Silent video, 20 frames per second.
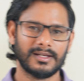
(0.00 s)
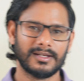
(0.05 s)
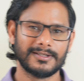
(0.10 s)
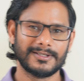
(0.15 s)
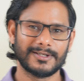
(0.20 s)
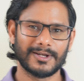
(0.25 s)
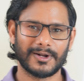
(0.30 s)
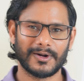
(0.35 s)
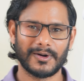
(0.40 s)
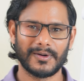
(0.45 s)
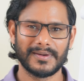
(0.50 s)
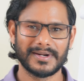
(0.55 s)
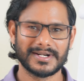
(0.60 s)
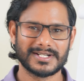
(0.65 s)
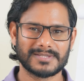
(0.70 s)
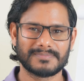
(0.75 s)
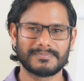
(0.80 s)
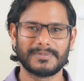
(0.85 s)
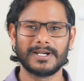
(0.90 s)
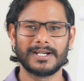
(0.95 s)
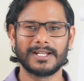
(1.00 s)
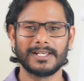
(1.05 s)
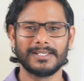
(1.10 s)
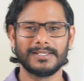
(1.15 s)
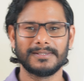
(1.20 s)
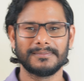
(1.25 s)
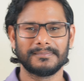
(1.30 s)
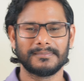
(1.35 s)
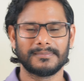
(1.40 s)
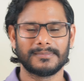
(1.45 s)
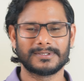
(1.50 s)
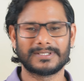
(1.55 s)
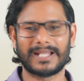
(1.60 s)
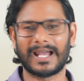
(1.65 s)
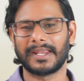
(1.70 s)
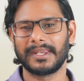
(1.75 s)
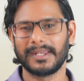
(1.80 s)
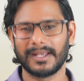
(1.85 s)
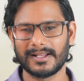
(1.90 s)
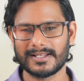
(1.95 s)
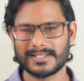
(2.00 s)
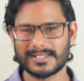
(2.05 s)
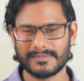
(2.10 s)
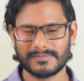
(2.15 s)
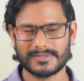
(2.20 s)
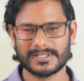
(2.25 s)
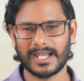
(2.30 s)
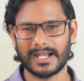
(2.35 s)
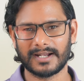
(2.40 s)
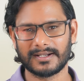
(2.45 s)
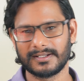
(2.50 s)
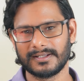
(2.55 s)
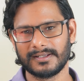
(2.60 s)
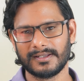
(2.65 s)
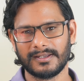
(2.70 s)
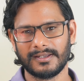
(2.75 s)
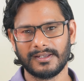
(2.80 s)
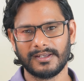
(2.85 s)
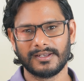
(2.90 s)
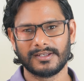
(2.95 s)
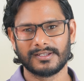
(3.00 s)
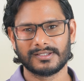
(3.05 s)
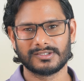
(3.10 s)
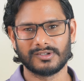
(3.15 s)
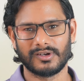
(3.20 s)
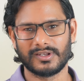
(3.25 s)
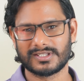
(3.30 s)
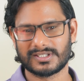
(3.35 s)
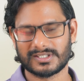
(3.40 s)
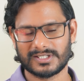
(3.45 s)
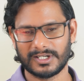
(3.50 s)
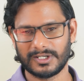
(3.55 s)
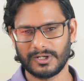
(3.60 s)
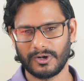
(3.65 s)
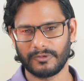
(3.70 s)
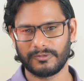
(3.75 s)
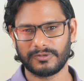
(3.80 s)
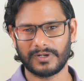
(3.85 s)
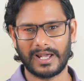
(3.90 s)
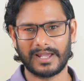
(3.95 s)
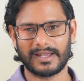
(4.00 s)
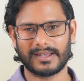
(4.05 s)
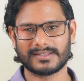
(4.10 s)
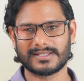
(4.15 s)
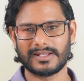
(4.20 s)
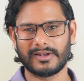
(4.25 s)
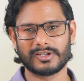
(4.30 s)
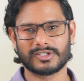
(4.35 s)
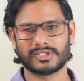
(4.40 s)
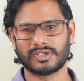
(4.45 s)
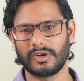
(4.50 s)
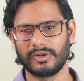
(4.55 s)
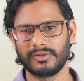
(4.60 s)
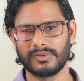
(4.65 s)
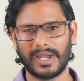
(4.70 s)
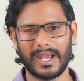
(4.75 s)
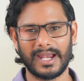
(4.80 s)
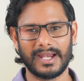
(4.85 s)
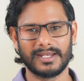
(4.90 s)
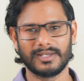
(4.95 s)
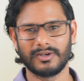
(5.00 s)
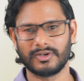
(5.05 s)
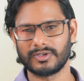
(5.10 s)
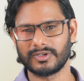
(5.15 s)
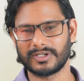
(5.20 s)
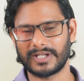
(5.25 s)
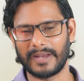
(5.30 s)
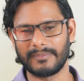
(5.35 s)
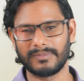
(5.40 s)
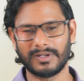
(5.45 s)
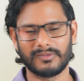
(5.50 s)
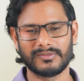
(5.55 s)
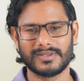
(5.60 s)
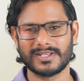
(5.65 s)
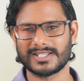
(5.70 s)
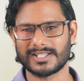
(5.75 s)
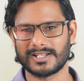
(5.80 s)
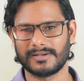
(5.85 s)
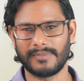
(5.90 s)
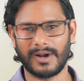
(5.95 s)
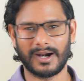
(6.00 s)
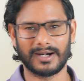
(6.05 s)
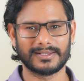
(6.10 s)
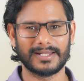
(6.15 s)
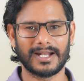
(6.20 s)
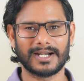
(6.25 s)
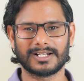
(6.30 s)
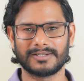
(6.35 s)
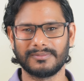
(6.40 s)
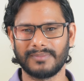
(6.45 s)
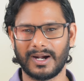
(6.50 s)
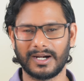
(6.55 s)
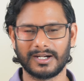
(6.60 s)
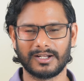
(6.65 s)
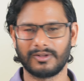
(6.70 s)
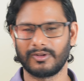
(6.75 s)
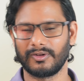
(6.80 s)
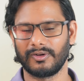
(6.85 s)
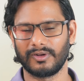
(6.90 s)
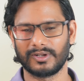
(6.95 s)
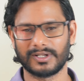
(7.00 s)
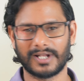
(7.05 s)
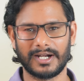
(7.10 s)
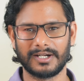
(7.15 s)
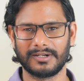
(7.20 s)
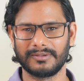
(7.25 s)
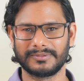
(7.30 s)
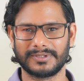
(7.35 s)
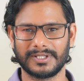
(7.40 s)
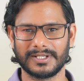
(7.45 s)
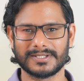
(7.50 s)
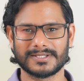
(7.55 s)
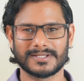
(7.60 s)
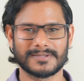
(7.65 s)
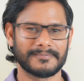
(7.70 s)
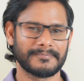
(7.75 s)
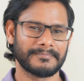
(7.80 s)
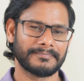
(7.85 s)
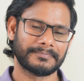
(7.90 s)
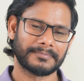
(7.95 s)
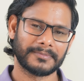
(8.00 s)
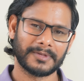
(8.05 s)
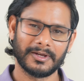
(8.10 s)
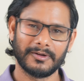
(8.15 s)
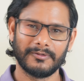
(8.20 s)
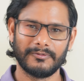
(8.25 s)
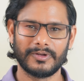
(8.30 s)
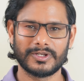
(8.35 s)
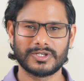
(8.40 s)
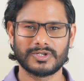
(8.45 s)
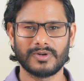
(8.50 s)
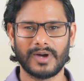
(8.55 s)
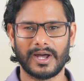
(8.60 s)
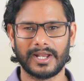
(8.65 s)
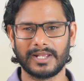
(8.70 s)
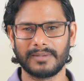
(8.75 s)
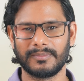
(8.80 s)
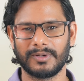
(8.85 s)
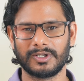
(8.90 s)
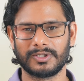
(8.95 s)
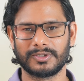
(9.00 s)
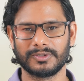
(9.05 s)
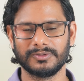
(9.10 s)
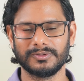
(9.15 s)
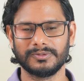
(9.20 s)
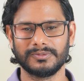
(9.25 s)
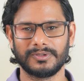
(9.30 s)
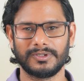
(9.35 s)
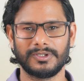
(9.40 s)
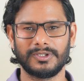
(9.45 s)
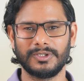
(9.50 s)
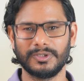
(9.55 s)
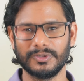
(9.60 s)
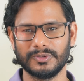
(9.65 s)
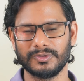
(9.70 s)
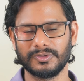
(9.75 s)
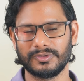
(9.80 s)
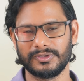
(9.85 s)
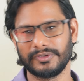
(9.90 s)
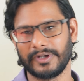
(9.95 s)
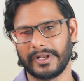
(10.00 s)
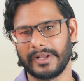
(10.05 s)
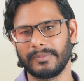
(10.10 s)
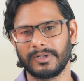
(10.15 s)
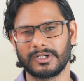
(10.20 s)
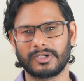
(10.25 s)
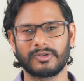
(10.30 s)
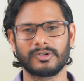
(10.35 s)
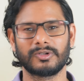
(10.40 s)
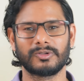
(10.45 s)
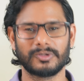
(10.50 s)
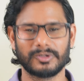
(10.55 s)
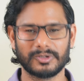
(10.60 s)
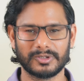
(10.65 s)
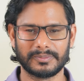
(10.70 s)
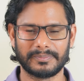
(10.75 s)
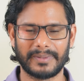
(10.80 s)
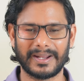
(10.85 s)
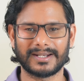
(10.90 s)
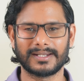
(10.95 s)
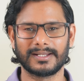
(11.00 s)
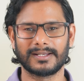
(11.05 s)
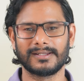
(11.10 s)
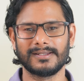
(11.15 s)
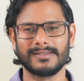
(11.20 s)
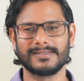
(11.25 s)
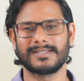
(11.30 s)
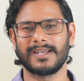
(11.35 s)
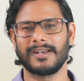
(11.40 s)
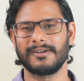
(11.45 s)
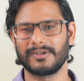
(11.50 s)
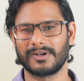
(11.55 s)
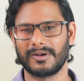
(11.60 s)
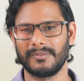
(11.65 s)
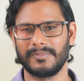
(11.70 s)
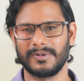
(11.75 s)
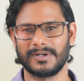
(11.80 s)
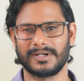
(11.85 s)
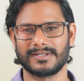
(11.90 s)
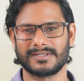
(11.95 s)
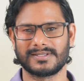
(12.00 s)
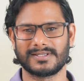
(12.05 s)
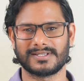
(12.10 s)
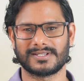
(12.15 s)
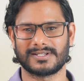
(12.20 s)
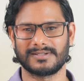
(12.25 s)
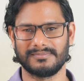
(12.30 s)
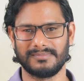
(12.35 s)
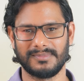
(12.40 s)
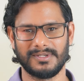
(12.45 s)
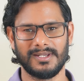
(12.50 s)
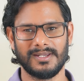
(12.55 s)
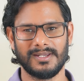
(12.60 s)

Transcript: it's pretty technical subject. So instead of like they'll show you, hey, you have to type down this command, that command, and all kind of things which you unable to do, you are able to do the practical inside your computer system.